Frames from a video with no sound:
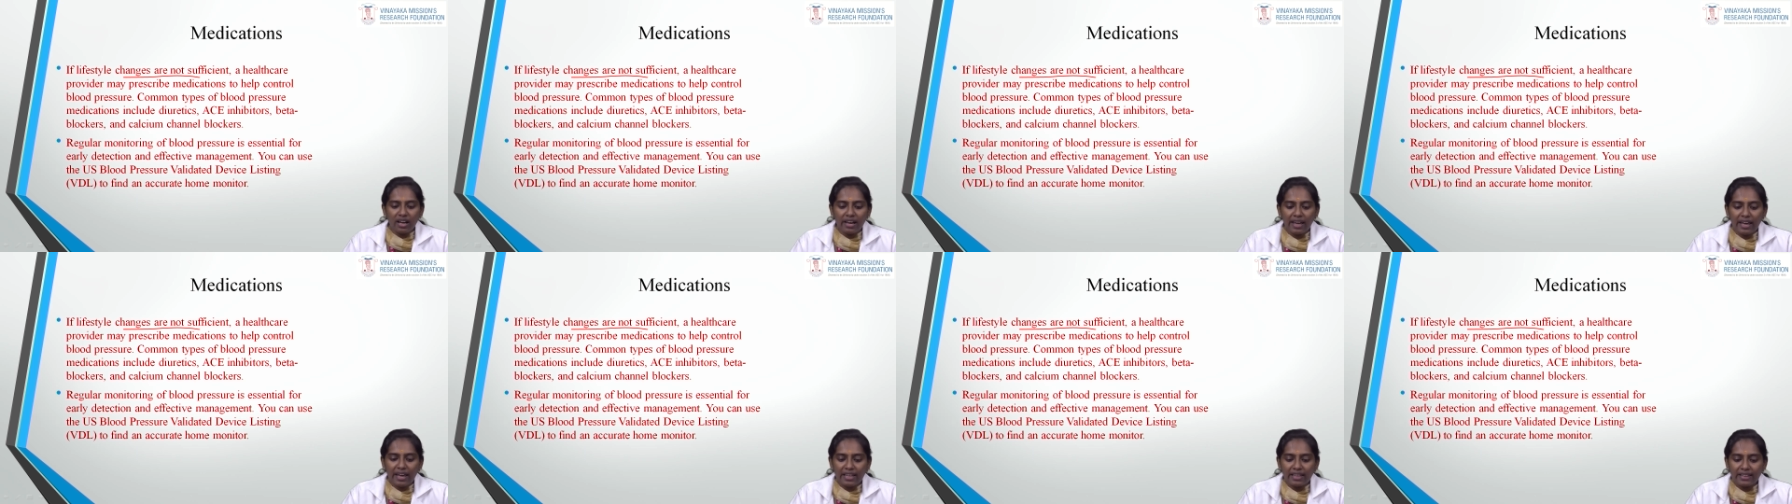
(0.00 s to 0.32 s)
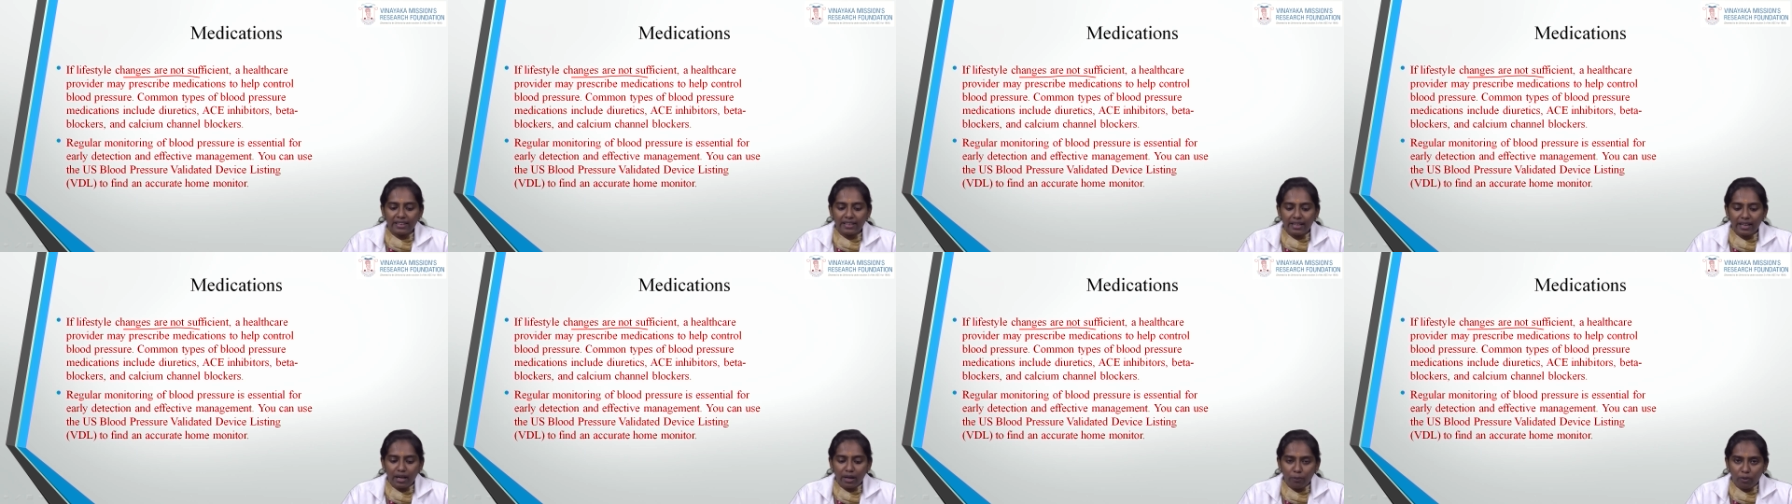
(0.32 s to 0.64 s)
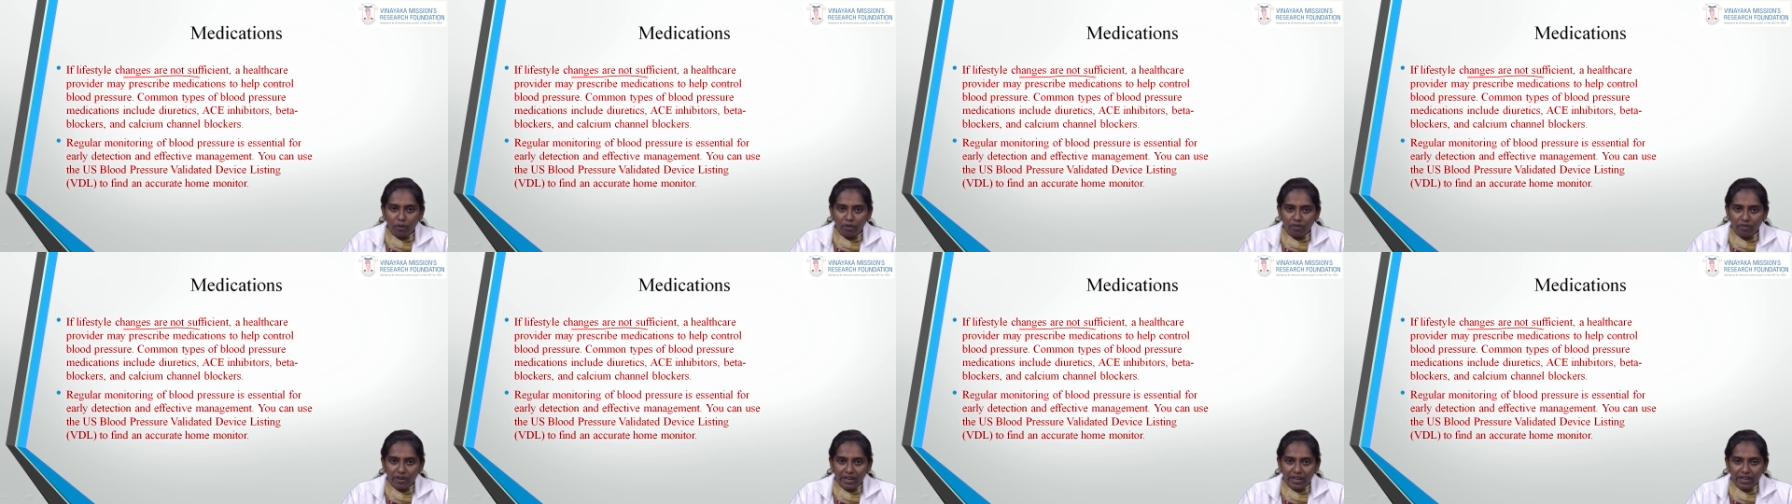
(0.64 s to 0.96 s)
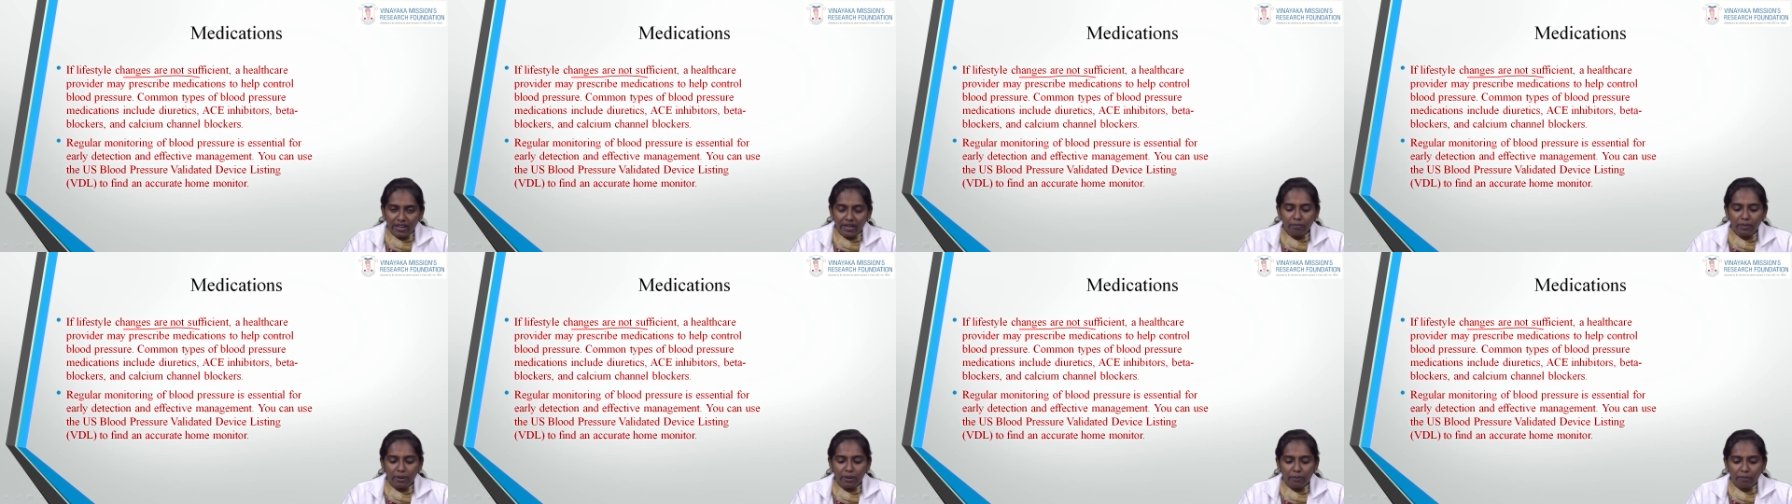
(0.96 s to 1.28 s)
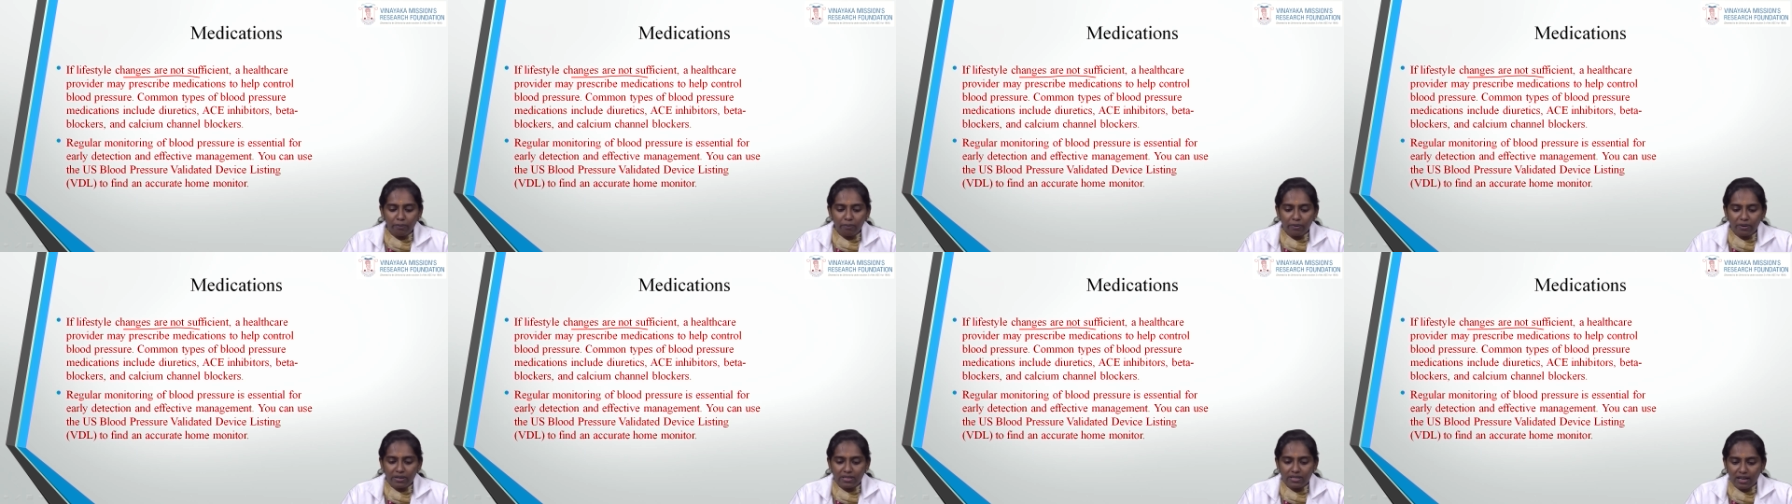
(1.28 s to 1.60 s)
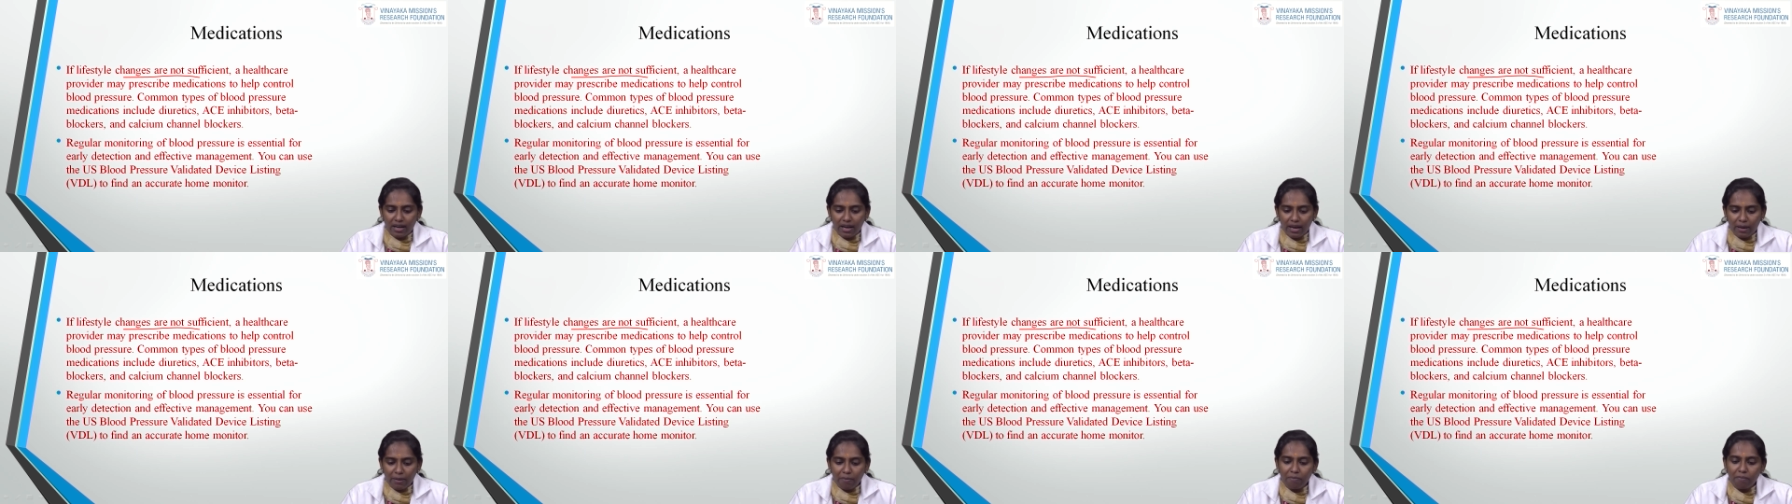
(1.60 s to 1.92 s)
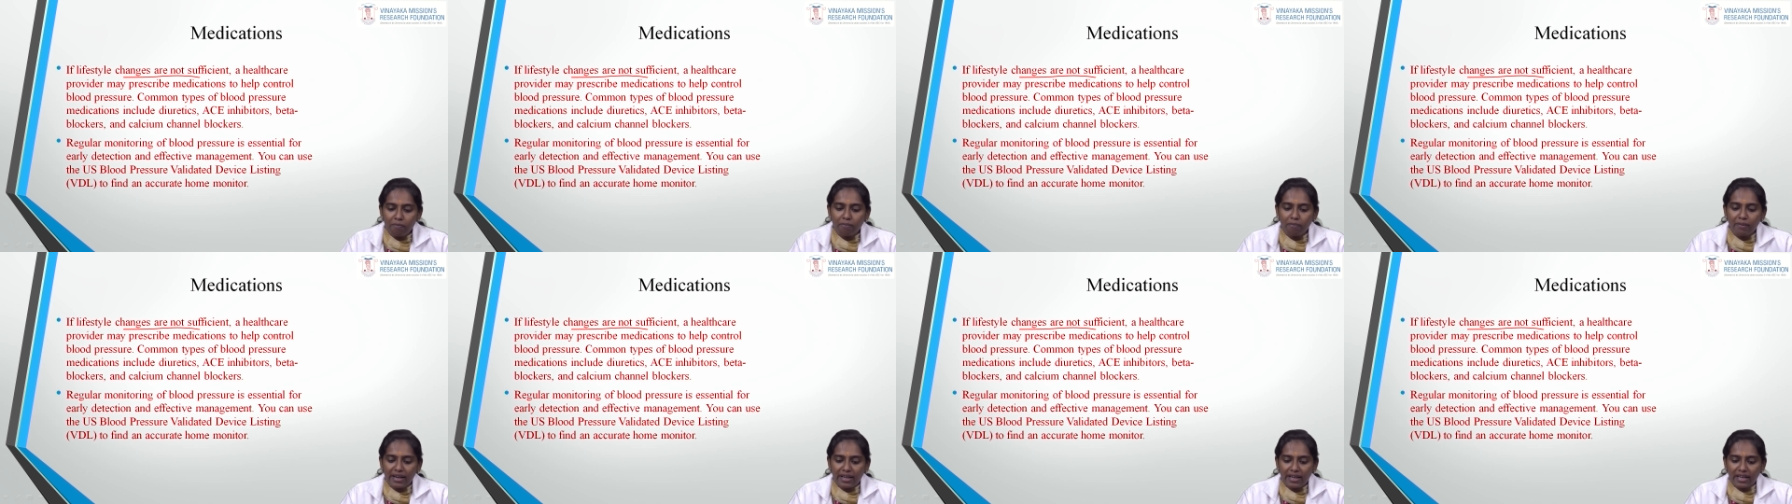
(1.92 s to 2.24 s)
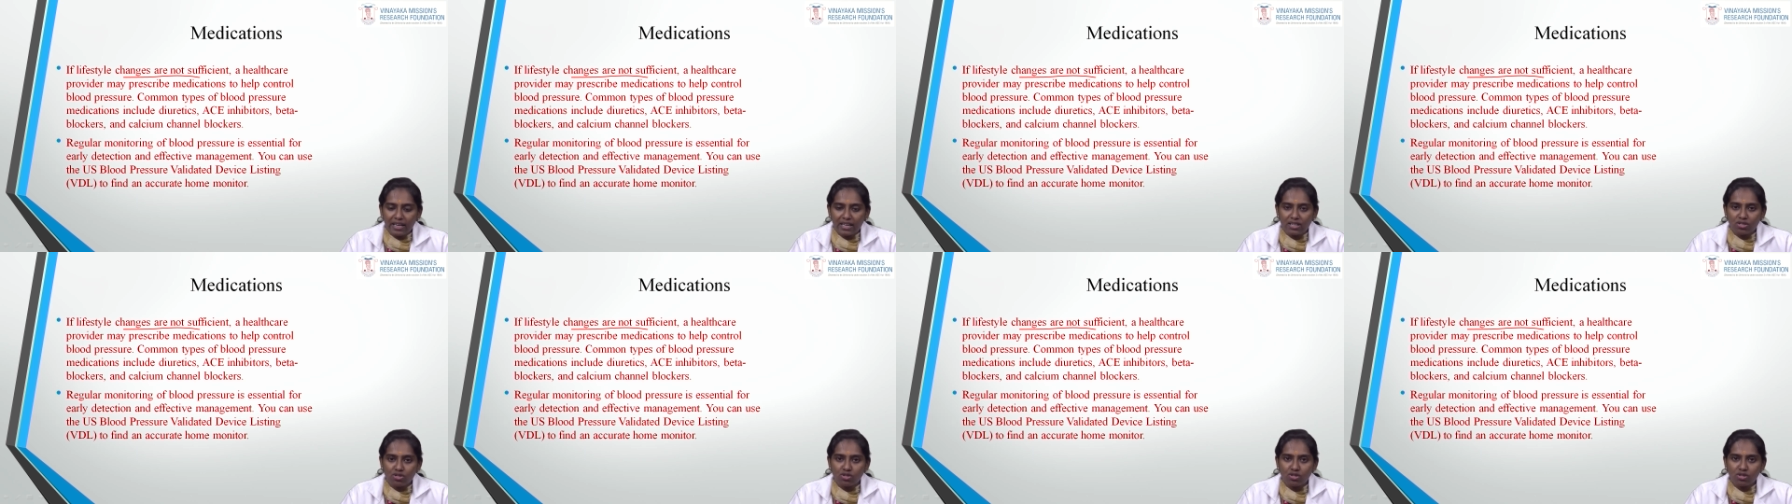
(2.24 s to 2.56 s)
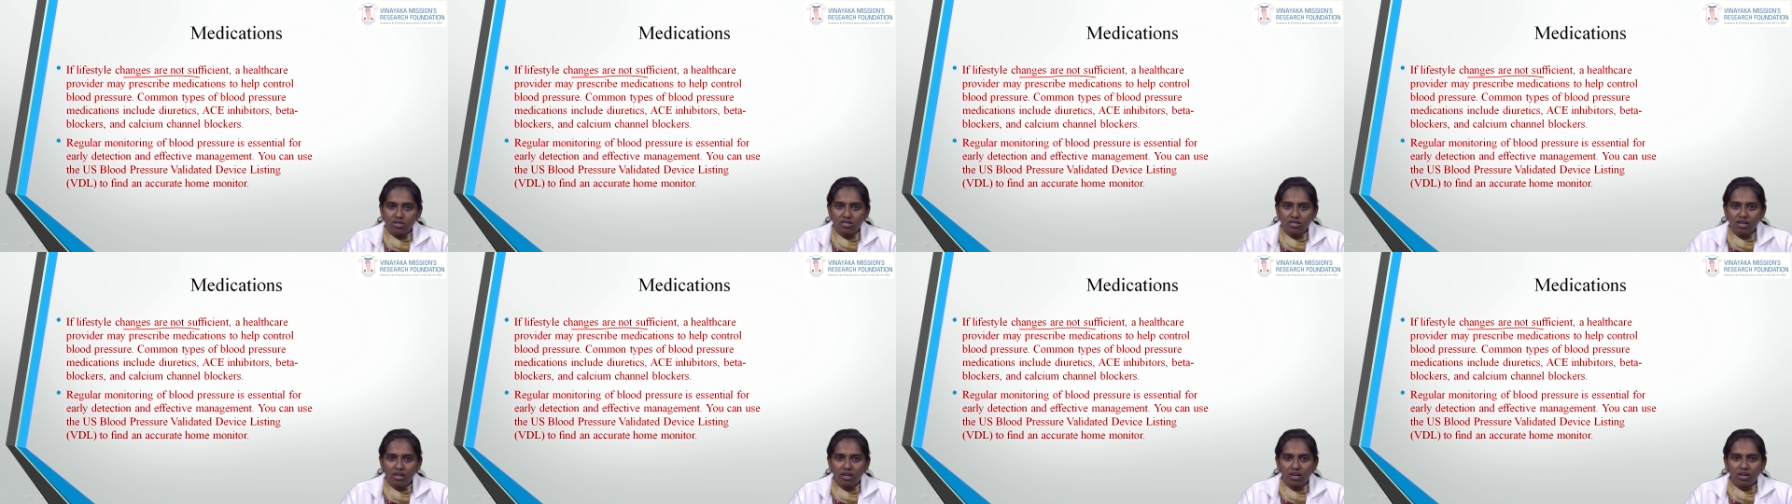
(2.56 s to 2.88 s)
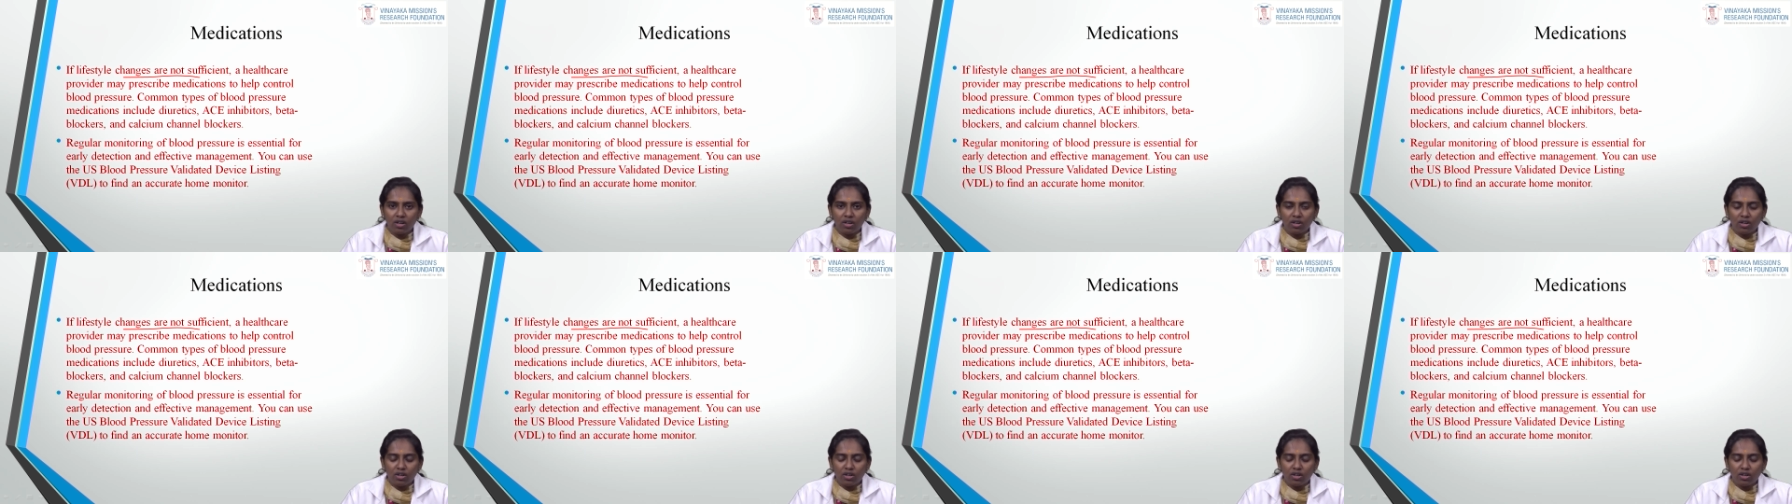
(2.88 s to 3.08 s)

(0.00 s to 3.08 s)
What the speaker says: a healthcare provider may prescribe medications